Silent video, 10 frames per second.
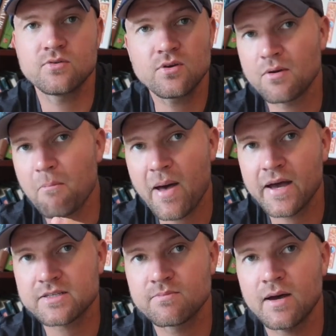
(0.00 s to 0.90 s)
so you can
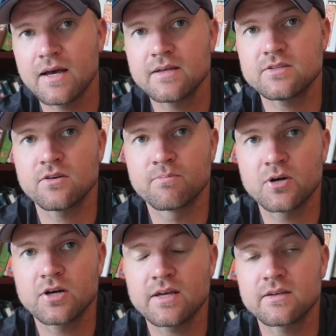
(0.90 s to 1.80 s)
maximize your
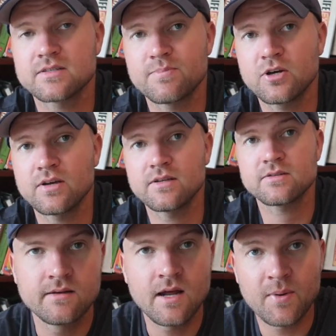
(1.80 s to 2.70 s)
birding
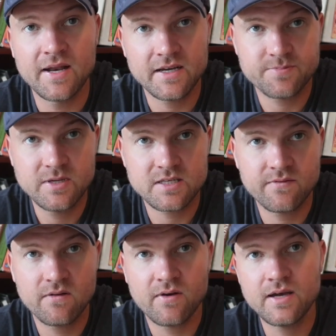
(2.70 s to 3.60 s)
experience. Now, my next piece
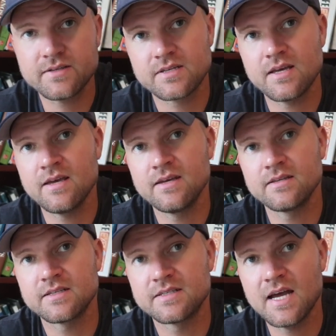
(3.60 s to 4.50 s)
of advice
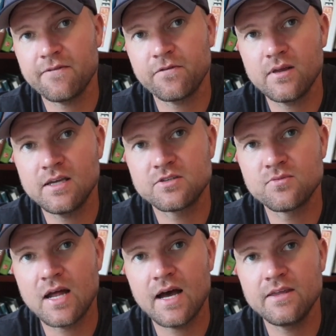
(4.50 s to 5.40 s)
is definitely do
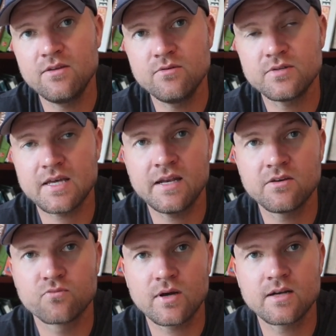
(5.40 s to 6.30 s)
not use
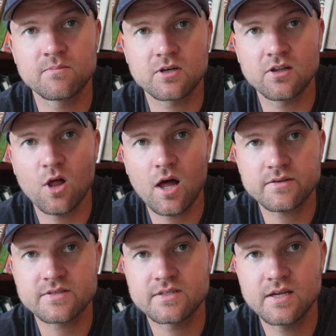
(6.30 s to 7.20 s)
any random
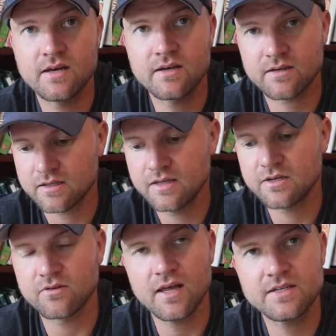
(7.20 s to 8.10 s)
cloths to clean
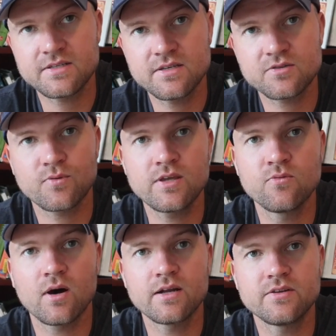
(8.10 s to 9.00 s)
your lenses. What you
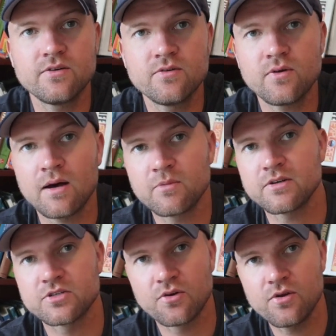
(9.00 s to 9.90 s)
want to do, I'm going
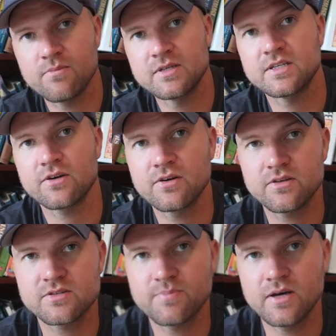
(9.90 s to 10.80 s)
to show you the
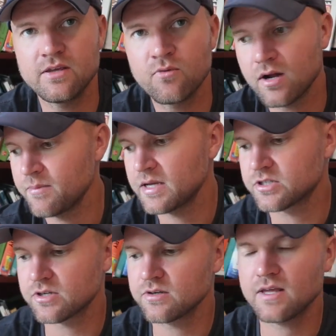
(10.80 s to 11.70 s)
materials, but you want to make
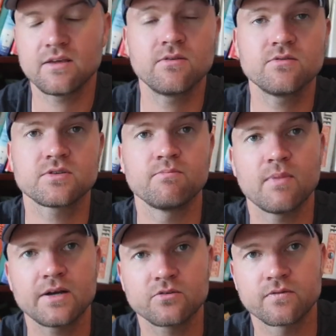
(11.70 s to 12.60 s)
sure that you use a
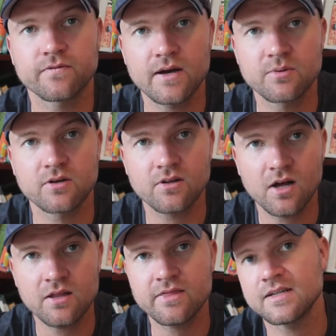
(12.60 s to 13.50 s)
microfiber
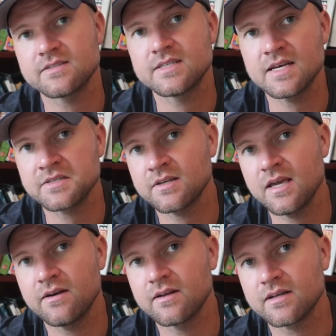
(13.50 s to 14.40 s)
cloth that's
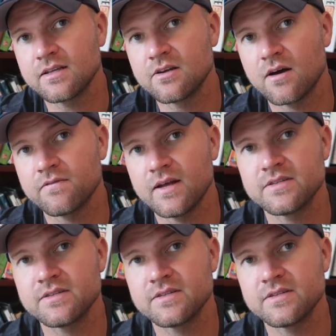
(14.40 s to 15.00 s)
designated to clean off